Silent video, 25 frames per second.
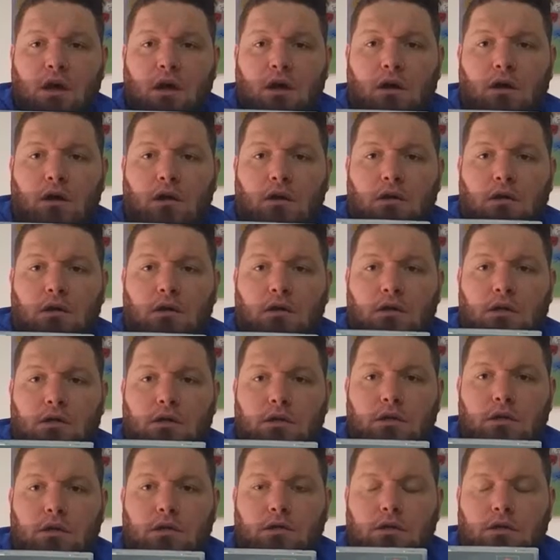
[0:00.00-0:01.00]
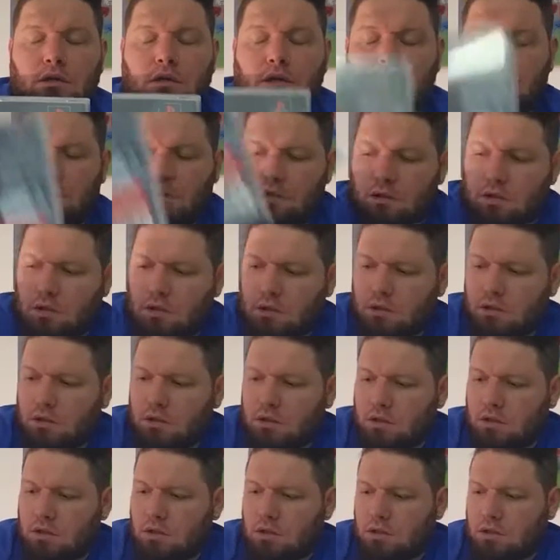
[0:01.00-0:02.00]
on
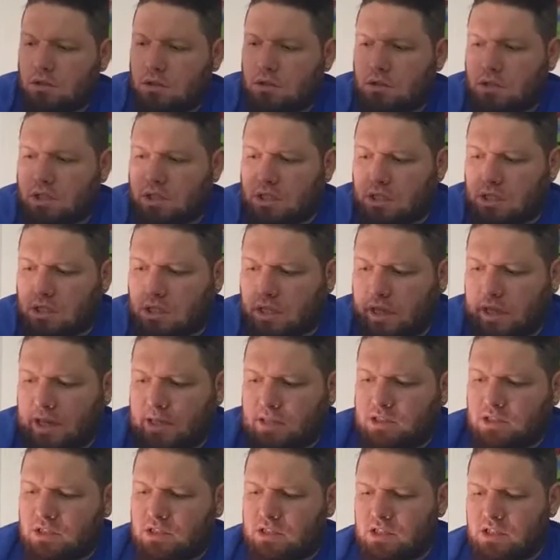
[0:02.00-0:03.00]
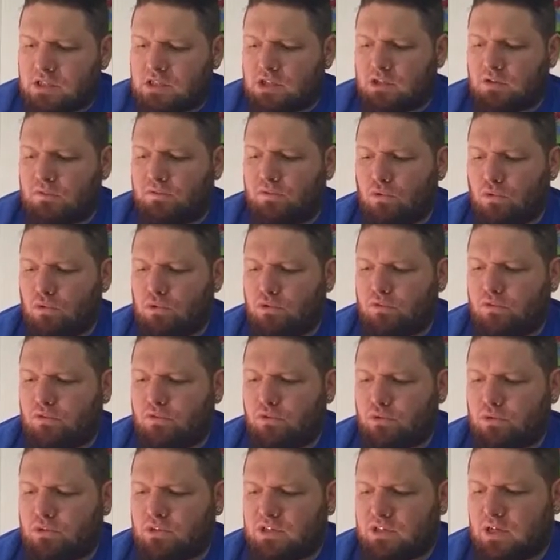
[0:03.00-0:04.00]
the N64 if
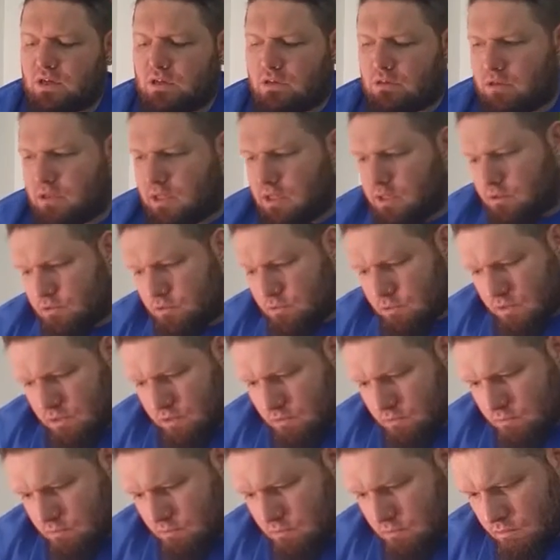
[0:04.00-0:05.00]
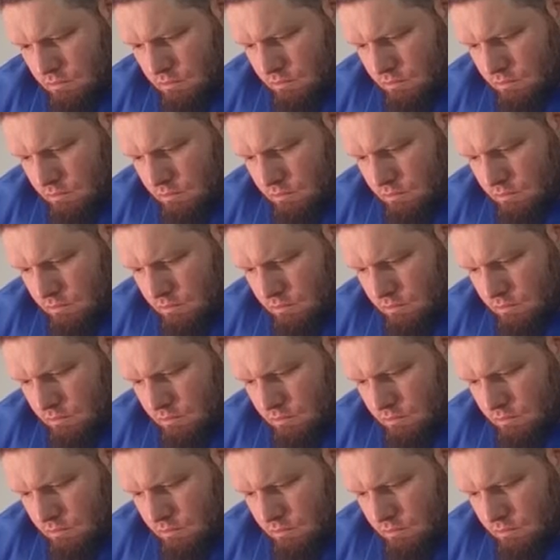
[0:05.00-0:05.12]
it was out on that as well.